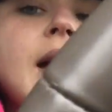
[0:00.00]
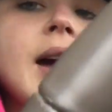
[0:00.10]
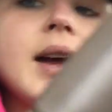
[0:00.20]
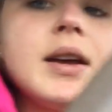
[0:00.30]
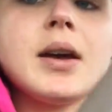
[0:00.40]

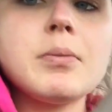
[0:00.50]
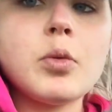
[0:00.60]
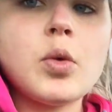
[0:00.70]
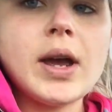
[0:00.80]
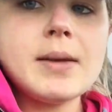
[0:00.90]
I am
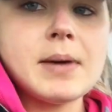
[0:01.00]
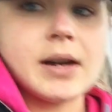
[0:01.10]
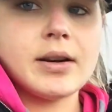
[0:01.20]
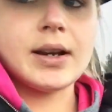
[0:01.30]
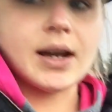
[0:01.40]
way
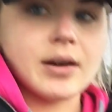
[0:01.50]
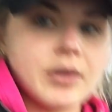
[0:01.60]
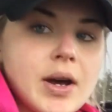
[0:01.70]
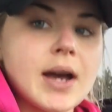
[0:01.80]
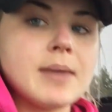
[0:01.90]
better
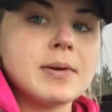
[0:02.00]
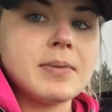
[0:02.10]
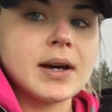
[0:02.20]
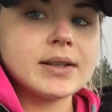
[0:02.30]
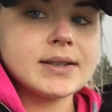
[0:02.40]
now. I'm
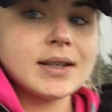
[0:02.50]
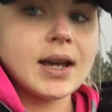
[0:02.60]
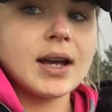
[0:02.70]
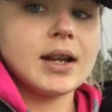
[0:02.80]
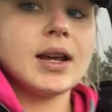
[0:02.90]
about to
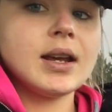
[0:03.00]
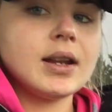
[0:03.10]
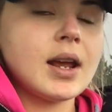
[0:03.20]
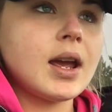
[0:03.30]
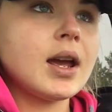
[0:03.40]
get
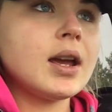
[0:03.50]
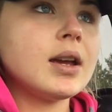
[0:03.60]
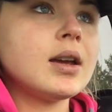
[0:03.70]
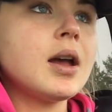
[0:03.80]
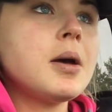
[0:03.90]
in
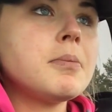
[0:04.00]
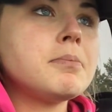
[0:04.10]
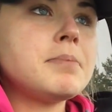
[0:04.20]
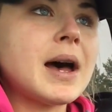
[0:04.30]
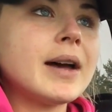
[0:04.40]
a
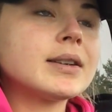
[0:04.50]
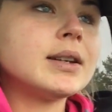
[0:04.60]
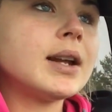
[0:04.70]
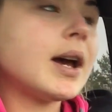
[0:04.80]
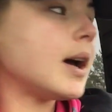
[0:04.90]
back
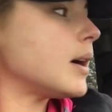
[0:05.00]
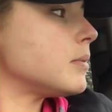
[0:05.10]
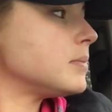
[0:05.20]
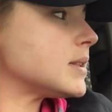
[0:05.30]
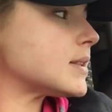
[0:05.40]
and
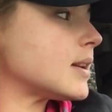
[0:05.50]
abs